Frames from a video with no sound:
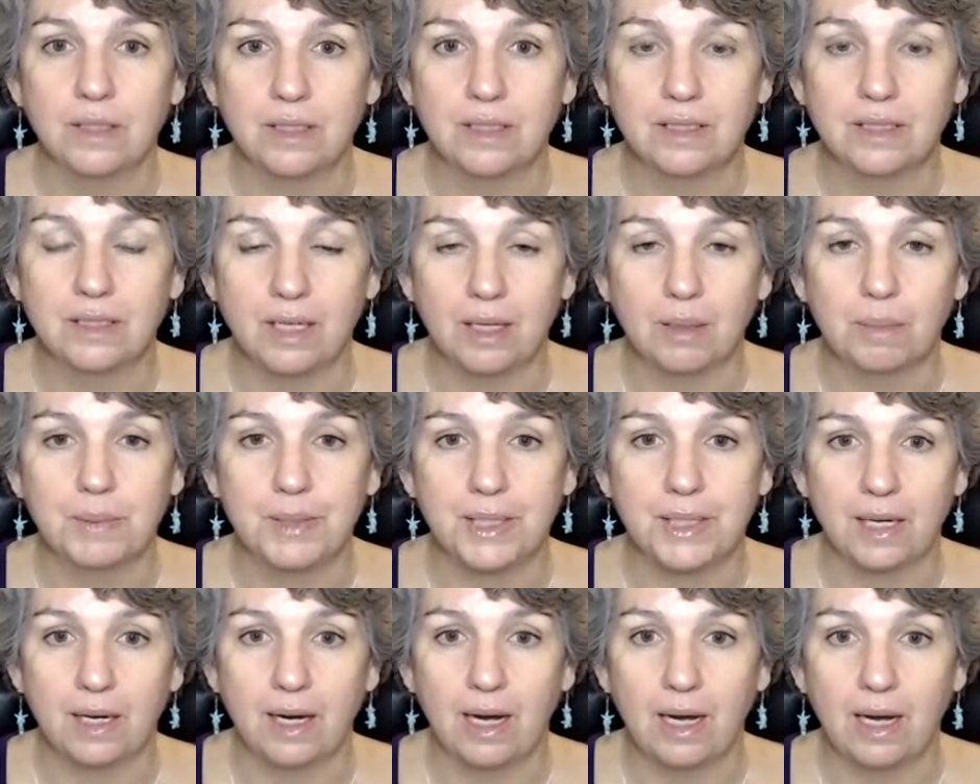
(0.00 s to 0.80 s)
is up
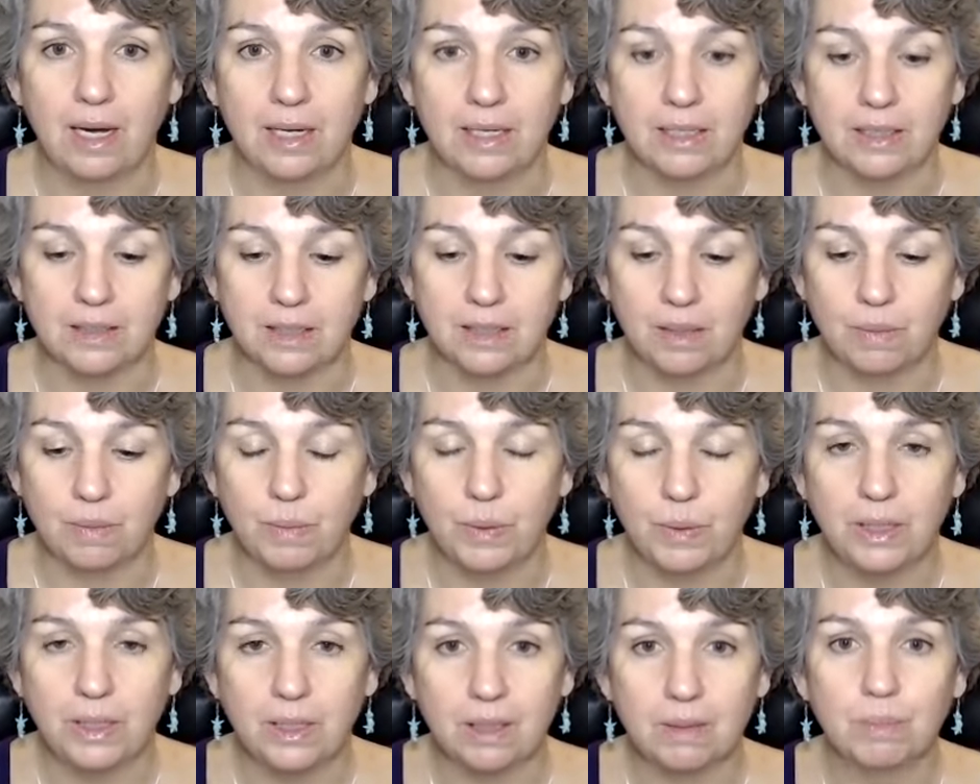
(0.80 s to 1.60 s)
to us, and
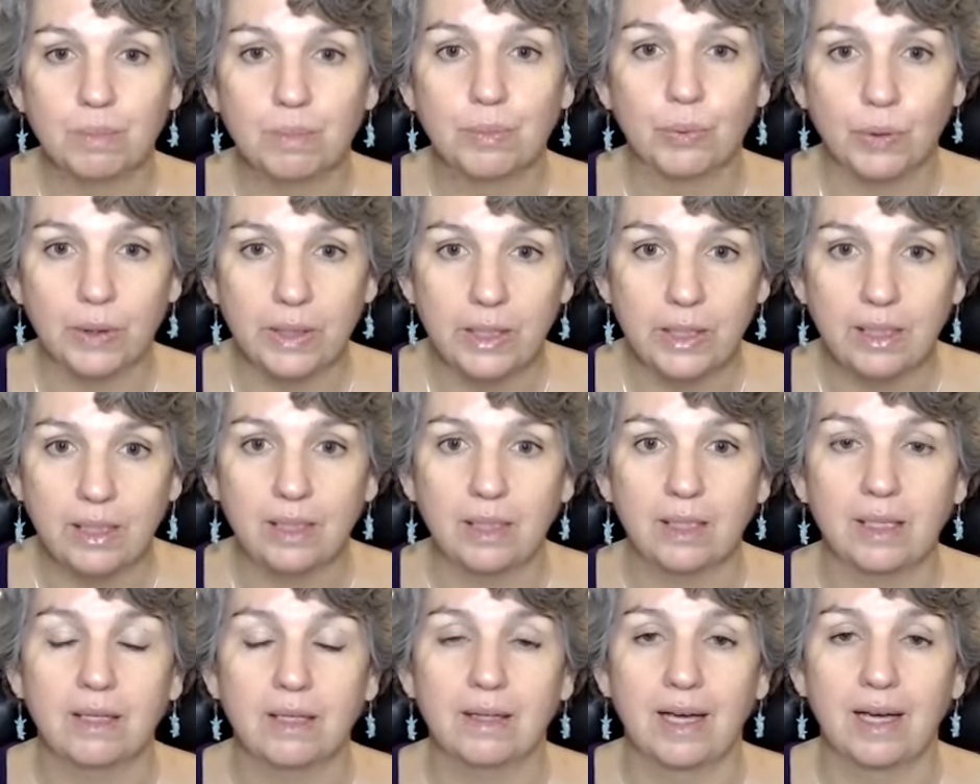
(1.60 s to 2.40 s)
we can
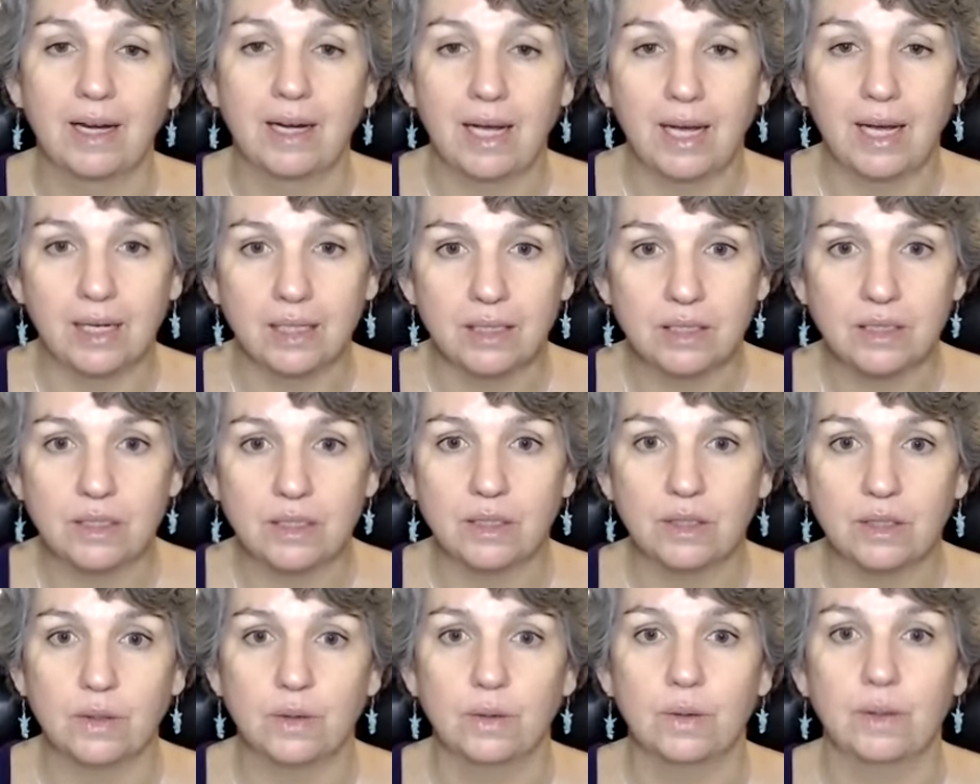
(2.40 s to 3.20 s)
bring that
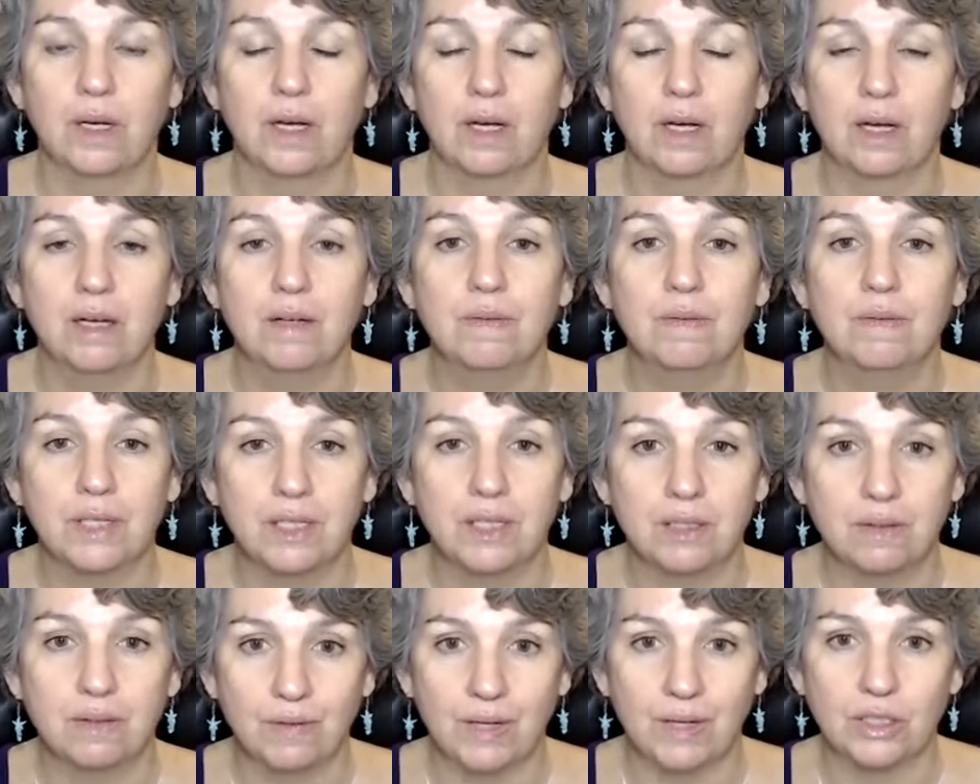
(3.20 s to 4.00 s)
attitude of
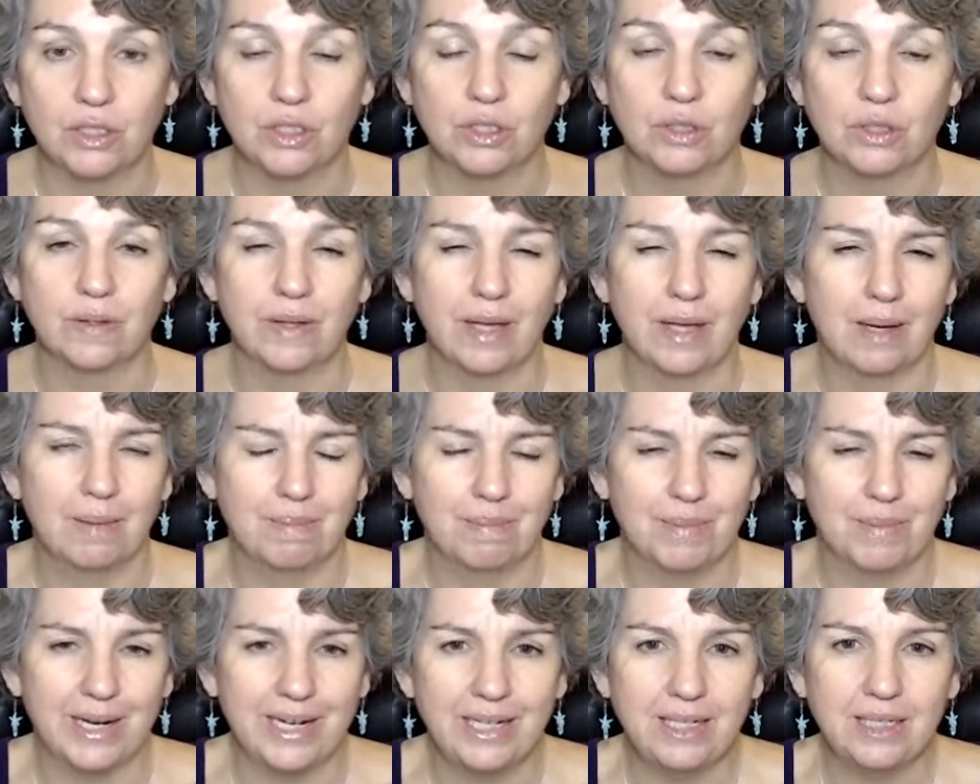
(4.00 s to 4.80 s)
adventure, that
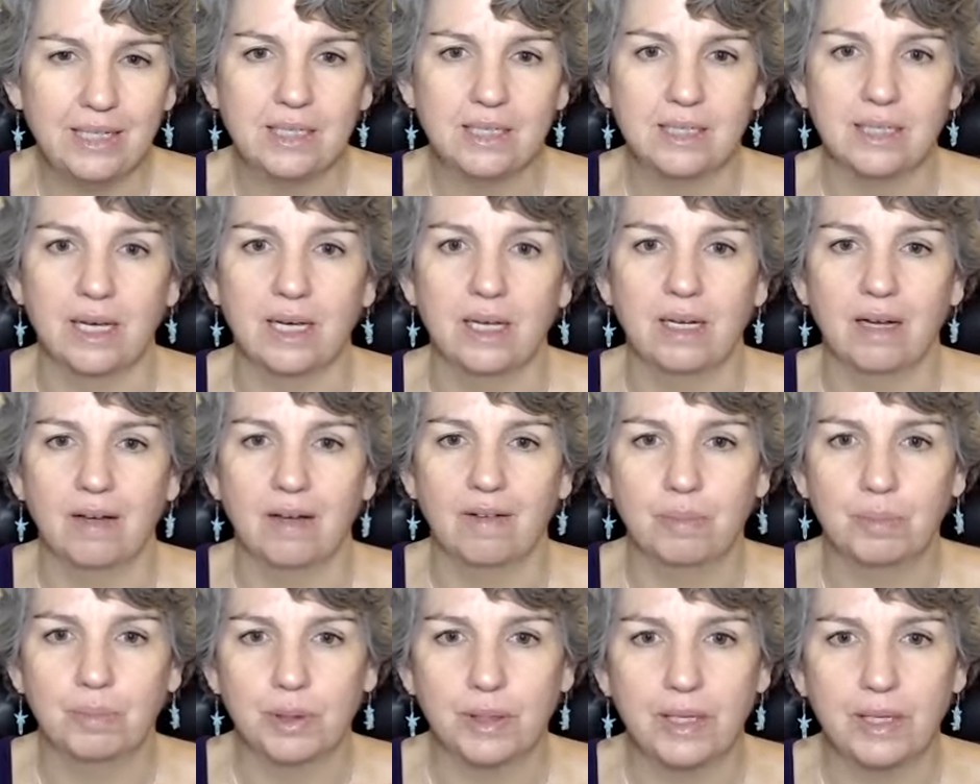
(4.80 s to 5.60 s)
mindset
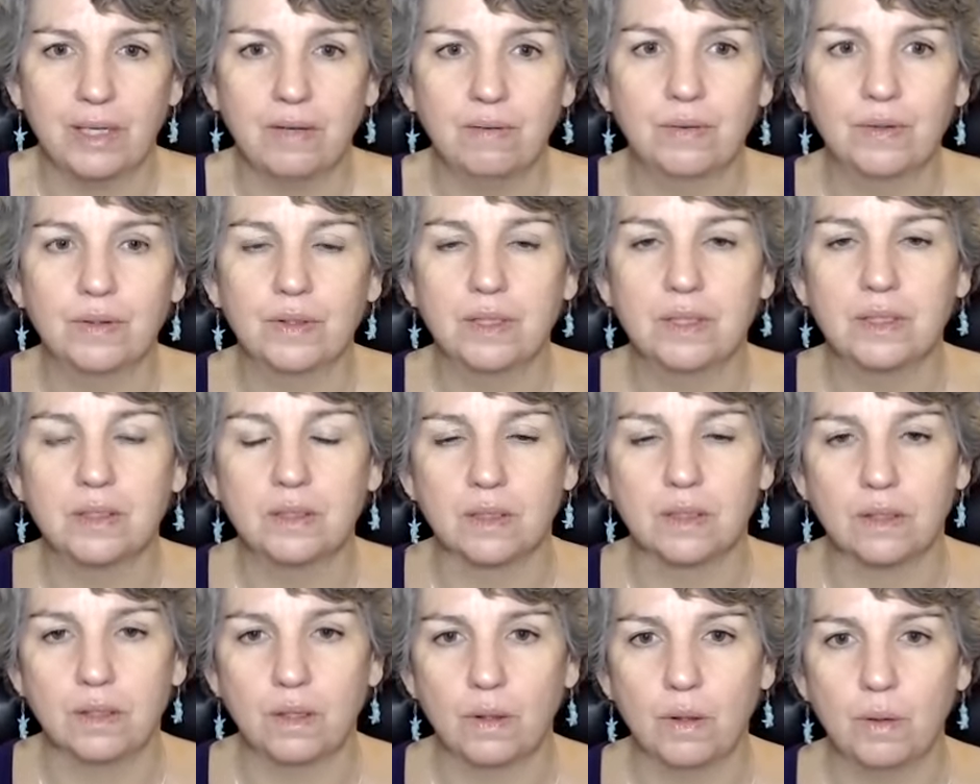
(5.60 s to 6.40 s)
of
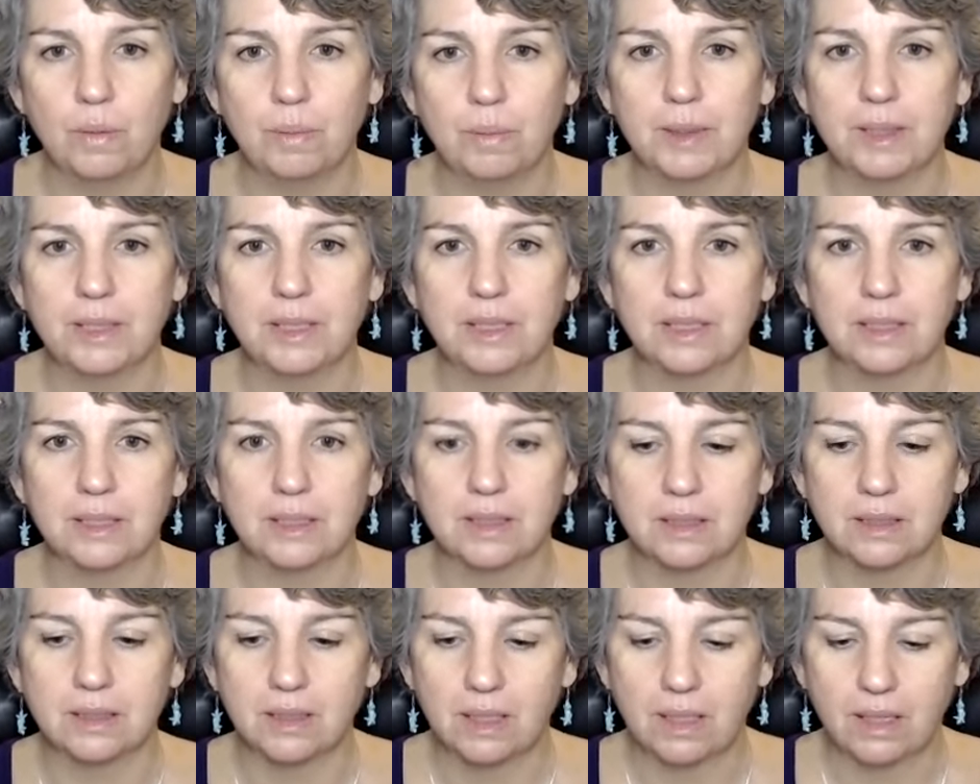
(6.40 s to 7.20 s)
playfulness and
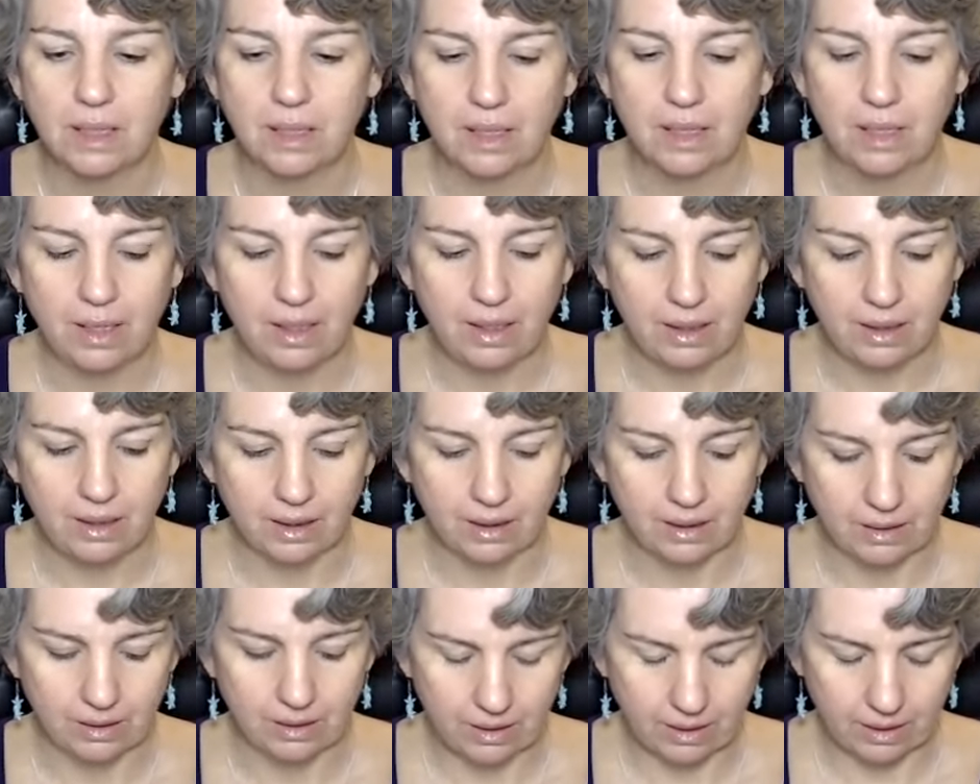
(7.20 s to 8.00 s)
openness,
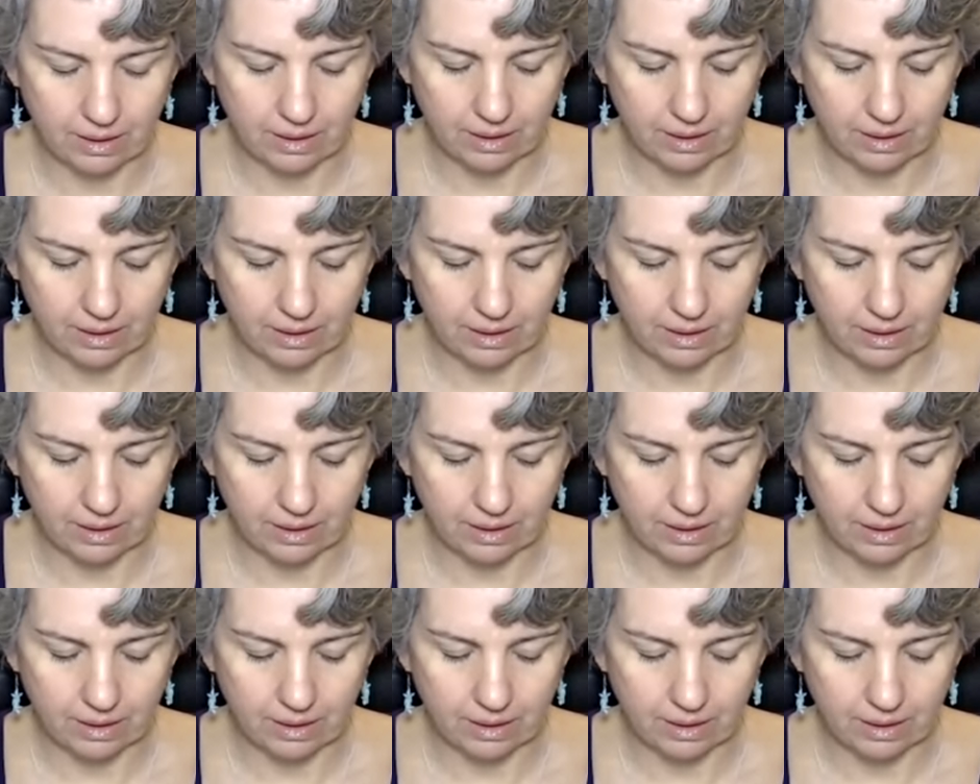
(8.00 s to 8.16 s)
and